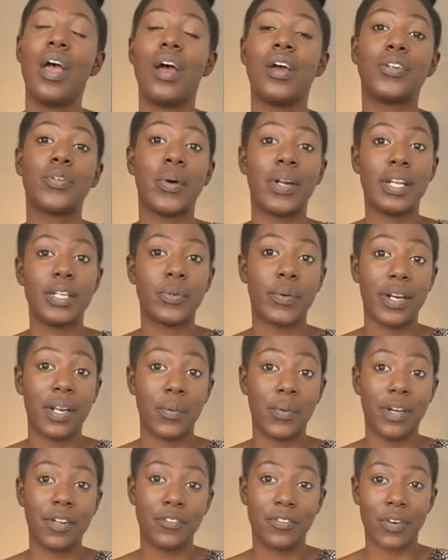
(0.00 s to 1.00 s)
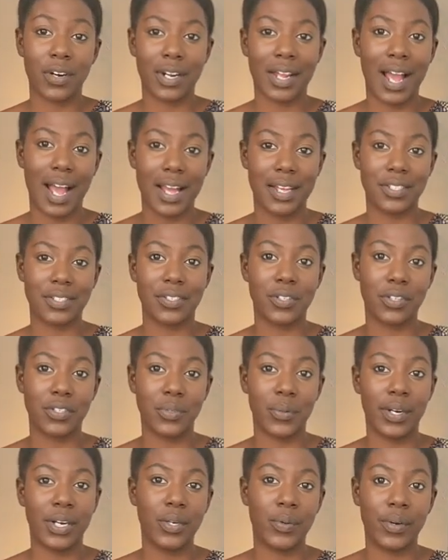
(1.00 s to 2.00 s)
2021 forecast. So the
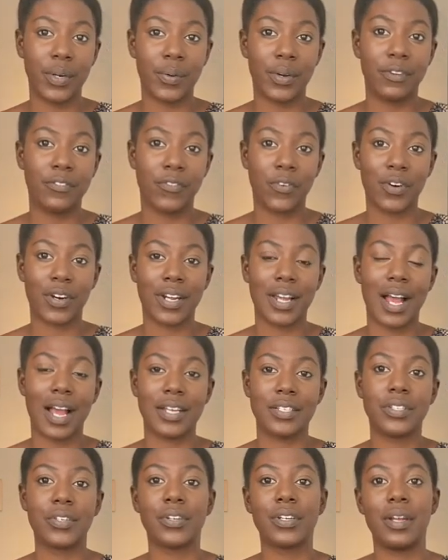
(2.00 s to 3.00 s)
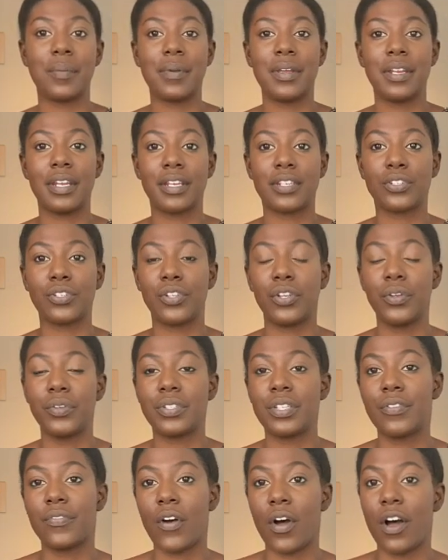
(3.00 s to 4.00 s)
2021 forecasts are going to be an
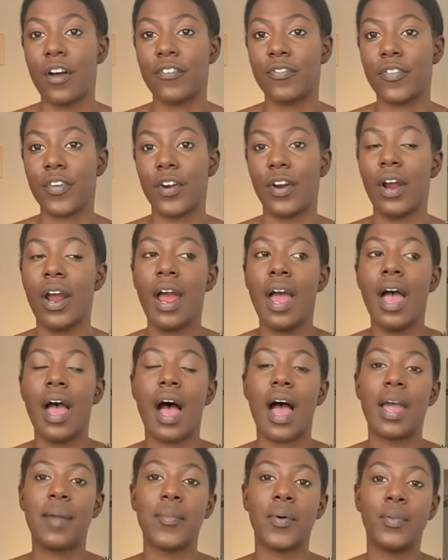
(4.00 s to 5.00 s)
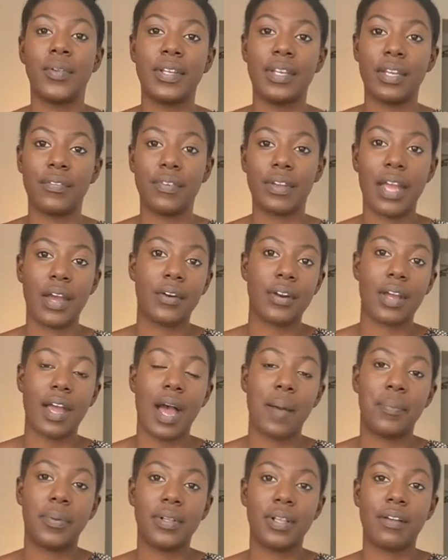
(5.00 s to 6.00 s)
exclusive offer. I am only giving out a
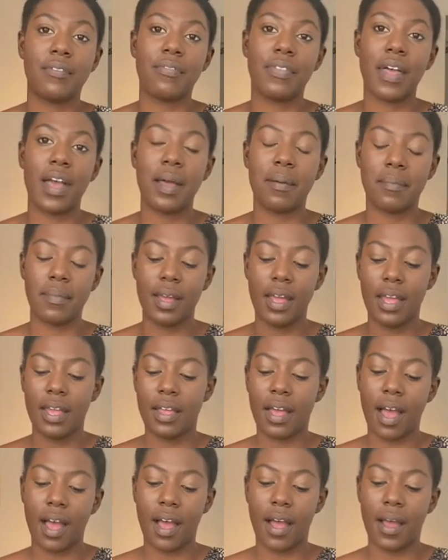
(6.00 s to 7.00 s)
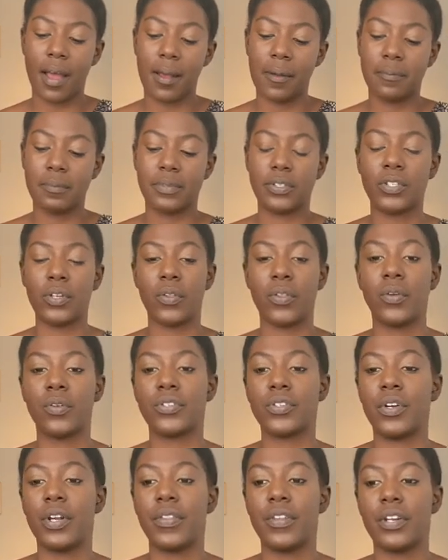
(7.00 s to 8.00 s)
couple of them, so those
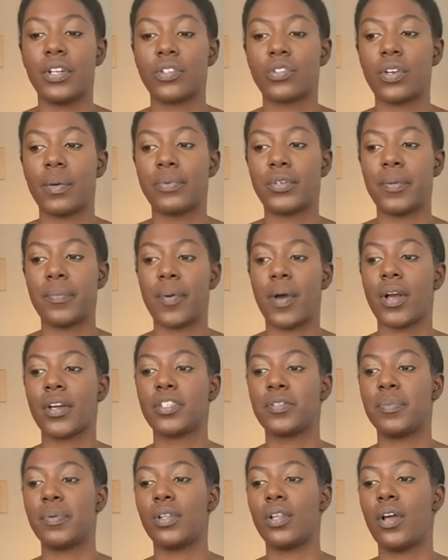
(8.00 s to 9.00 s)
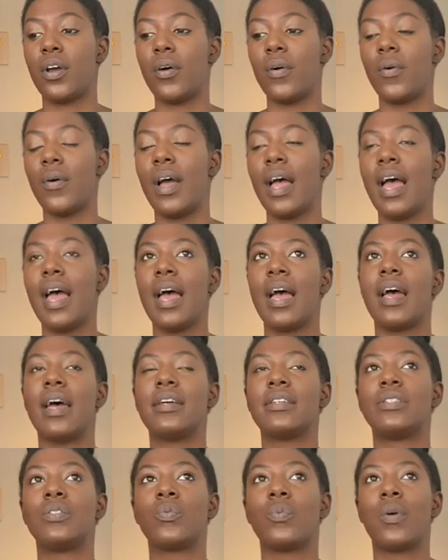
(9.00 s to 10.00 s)
are in the description box below,
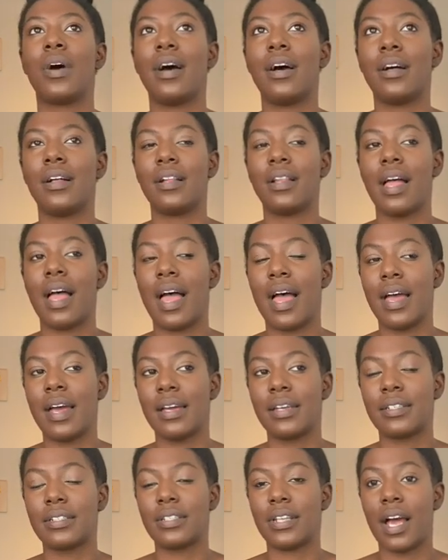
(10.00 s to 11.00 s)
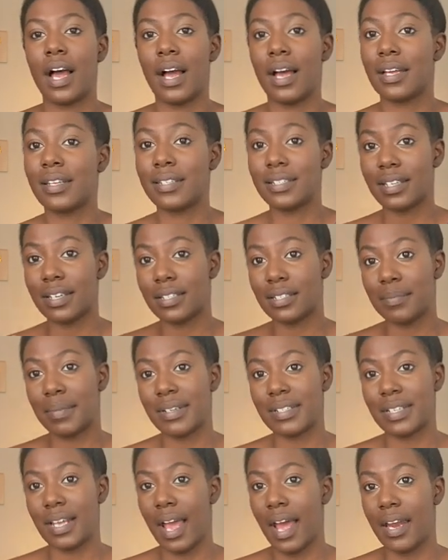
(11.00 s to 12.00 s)
as well as 6
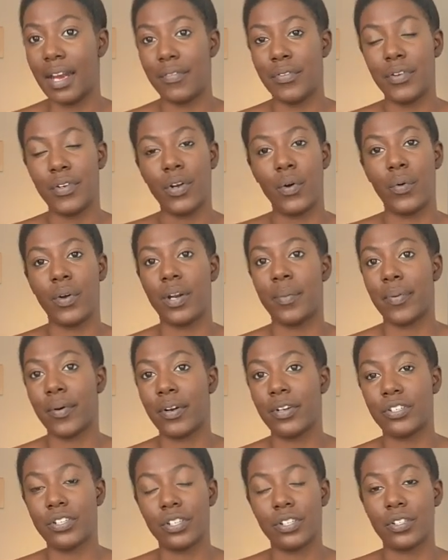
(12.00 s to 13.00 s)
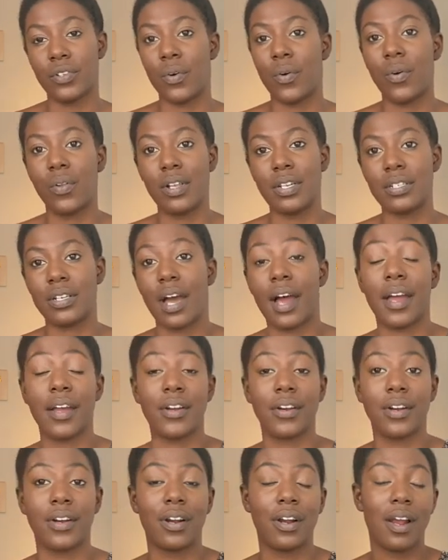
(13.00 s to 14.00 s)
months ahead if you don't want to purchase the whole
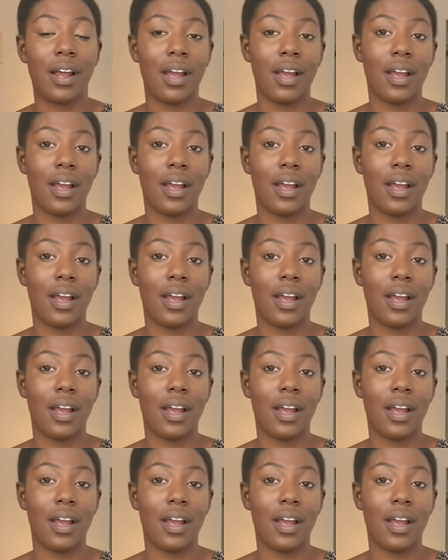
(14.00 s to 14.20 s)
entire